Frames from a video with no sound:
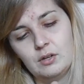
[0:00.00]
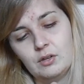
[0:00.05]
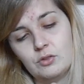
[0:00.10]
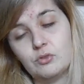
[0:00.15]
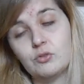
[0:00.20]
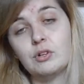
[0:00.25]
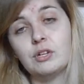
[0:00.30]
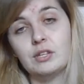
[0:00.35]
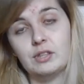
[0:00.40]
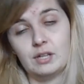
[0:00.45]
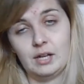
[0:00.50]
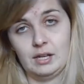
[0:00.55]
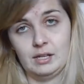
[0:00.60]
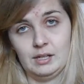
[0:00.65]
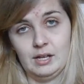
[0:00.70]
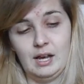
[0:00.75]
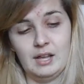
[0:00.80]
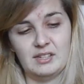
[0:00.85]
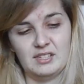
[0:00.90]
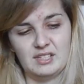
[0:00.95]
3 of the
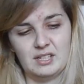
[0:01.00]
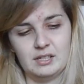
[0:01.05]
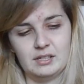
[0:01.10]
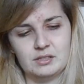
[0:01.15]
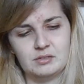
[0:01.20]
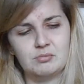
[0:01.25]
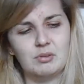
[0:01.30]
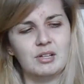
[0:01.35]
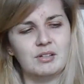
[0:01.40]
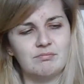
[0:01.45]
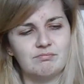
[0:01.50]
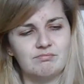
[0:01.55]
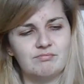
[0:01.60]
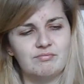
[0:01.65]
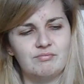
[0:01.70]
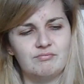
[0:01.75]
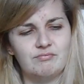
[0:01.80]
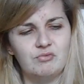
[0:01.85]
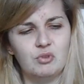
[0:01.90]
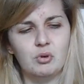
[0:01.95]
Heathers colours, well
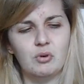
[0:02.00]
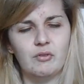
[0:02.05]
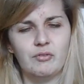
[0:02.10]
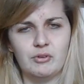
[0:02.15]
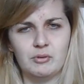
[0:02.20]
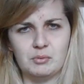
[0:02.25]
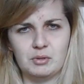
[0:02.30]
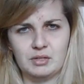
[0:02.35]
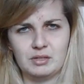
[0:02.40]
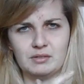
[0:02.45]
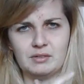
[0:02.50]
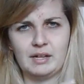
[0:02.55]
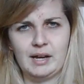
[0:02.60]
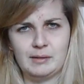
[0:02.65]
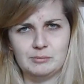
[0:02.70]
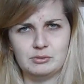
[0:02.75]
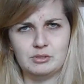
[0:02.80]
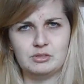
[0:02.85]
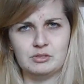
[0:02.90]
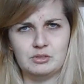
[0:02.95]
4 if you can
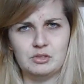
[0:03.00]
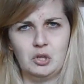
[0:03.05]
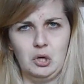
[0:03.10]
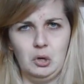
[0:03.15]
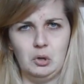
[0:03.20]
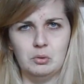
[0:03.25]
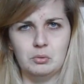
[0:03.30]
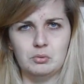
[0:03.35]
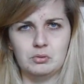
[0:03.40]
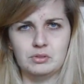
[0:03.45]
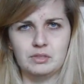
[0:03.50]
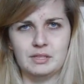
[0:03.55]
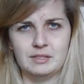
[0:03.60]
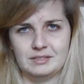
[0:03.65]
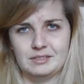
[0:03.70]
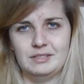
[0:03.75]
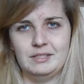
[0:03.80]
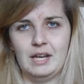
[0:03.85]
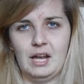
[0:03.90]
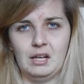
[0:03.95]
count the gold
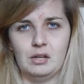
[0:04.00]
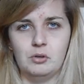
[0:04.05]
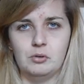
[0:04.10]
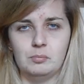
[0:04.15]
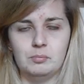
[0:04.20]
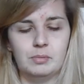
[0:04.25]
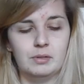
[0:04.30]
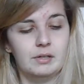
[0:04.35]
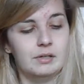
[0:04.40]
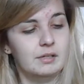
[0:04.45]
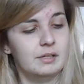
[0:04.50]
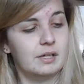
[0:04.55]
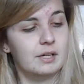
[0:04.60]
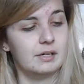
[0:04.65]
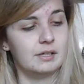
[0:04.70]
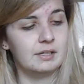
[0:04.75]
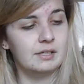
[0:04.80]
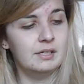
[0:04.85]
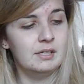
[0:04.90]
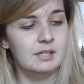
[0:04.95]
as yellow, but
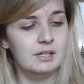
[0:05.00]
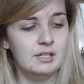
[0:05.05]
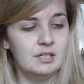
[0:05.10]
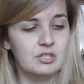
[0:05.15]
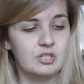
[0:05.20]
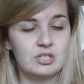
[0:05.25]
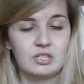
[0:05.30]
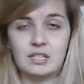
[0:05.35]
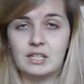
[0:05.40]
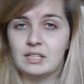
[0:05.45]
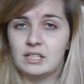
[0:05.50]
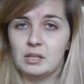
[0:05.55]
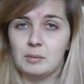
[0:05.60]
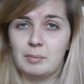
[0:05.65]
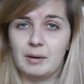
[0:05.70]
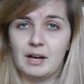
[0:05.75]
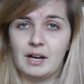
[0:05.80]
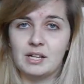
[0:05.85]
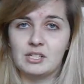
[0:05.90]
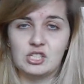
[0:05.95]
yeah, just a nice little
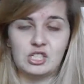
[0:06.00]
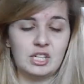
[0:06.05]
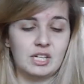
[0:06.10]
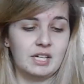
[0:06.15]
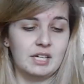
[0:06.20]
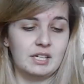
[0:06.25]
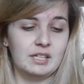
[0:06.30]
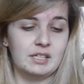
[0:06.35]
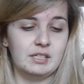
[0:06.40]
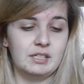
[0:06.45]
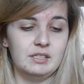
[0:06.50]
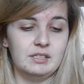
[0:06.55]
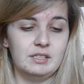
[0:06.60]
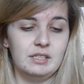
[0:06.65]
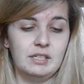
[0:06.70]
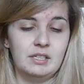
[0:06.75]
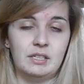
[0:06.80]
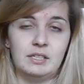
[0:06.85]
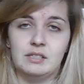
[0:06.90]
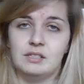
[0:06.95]
badge, and
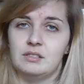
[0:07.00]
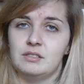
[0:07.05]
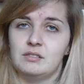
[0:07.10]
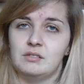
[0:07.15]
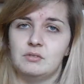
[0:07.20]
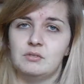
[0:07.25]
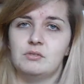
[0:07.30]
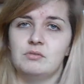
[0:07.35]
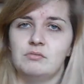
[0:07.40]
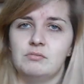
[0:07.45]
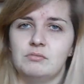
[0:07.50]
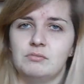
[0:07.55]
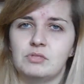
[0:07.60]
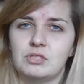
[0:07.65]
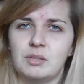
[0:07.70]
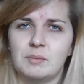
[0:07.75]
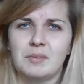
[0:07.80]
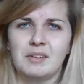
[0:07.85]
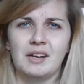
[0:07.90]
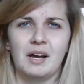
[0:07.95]
it was
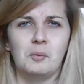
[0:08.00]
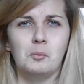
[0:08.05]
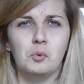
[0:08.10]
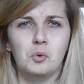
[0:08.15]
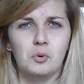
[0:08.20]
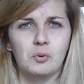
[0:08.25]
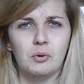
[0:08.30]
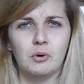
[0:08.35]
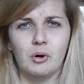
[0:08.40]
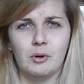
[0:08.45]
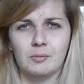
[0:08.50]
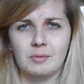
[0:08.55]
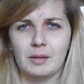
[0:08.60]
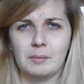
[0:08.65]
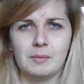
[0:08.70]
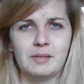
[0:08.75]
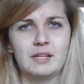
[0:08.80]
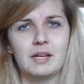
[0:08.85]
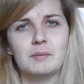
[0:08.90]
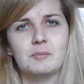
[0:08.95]
something I wore on like
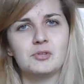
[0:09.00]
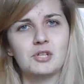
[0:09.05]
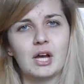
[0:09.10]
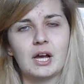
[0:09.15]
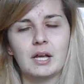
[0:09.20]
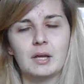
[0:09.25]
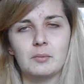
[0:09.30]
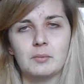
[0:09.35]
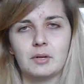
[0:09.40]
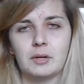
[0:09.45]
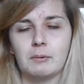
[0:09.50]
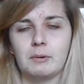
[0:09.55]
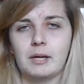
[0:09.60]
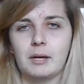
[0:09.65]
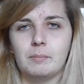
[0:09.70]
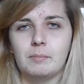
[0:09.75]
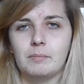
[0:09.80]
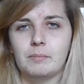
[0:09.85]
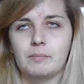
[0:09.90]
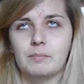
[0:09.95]
my denim jacket when I went
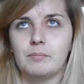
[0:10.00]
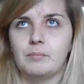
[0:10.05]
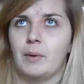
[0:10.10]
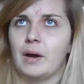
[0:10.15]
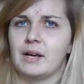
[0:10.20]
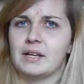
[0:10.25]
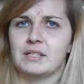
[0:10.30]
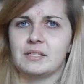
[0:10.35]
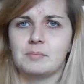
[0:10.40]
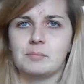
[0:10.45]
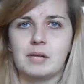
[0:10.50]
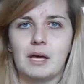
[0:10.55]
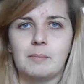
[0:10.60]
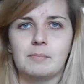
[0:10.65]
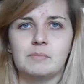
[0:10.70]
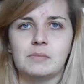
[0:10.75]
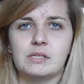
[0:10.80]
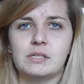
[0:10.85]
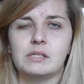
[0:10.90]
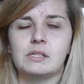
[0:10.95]
out back in
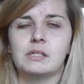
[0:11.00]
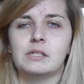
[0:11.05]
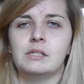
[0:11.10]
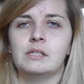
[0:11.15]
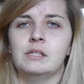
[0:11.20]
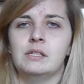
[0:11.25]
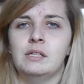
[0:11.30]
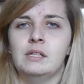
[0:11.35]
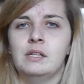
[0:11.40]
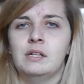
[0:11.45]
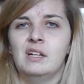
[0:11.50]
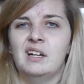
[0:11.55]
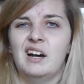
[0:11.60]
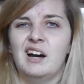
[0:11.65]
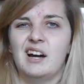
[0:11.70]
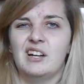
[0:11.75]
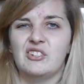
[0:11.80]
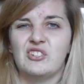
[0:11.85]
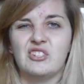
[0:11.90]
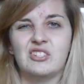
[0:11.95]
September,
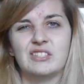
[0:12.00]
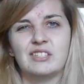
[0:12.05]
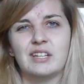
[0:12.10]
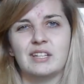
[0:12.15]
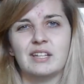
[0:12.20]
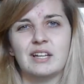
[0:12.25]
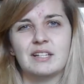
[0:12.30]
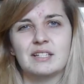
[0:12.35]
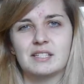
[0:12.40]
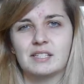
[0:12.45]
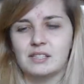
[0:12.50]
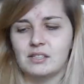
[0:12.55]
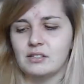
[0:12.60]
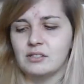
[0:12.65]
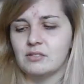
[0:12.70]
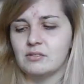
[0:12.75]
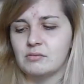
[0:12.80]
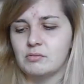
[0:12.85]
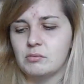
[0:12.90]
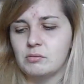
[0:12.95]
and it's just a nice
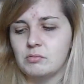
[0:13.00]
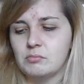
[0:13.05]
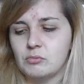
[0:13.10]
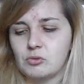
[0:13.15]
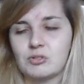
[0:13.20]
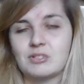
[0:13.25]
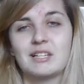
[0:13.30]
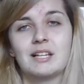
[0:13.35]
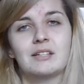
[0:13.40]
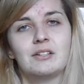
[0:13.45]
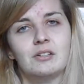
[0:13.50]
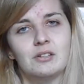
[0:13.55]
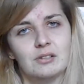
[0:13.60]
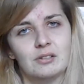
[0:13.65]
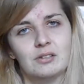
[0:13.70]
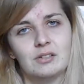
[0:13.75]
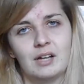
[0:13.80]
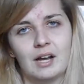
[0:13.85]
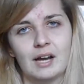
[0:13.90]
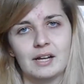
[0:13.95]
little, more
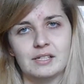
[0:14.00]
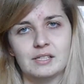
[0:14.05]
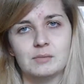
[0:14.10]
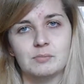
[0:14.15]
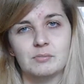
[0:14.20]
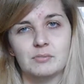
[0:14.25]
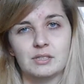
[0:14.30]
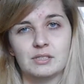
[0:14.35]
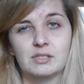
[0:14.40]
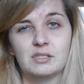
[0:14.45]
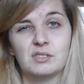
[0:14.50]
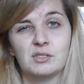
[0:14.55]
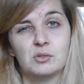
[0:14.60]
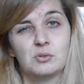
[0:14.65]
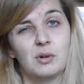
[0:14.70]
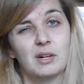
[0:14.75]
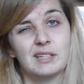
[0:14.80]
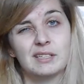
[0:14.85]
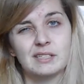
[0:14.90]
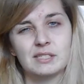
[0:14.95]
subtle item that's
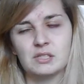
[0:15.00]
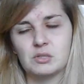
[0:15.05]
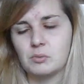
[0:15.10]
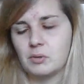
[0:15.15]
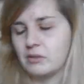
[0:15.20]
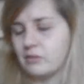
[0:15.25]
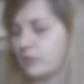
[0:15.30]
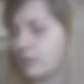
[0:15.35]
quite nice to wear